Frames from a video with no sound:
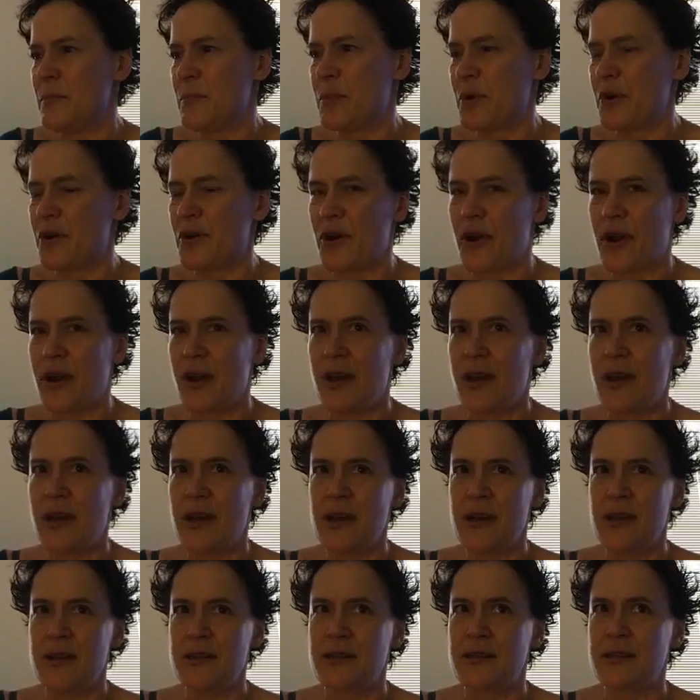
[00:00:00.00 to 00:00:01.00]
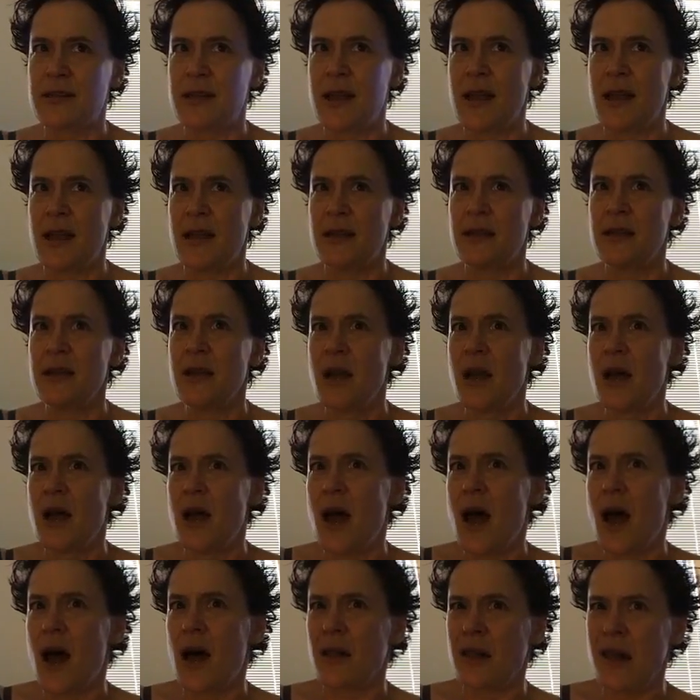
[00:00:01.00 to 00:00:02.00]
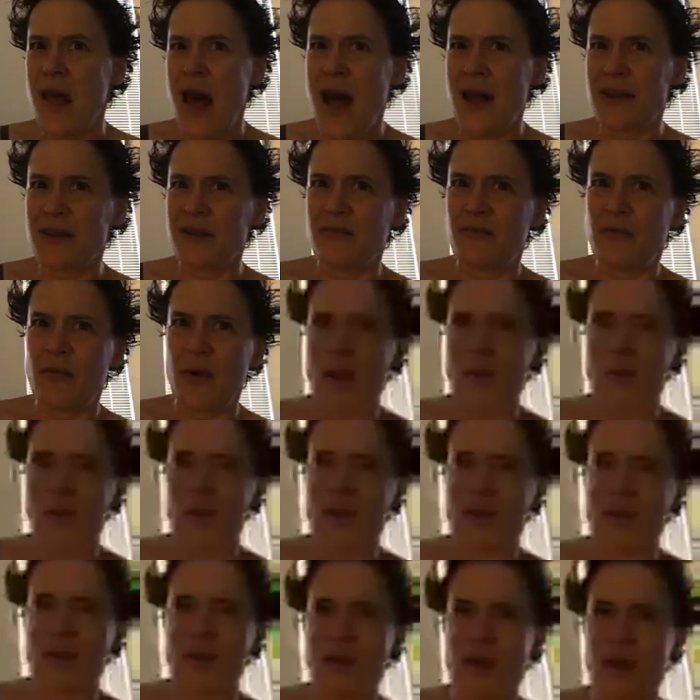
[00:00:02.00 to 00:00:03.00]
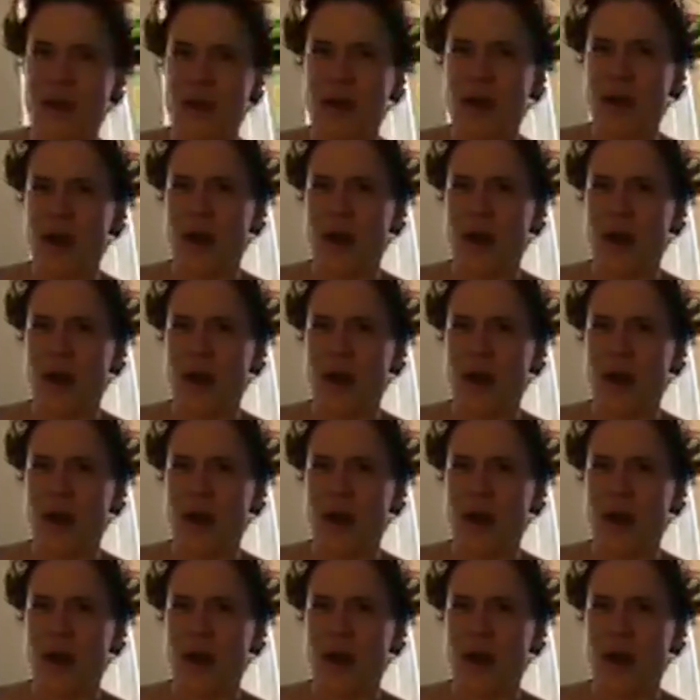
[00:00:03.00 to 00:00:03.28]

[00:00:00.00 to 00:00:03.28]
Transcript: burqas, and a lot of women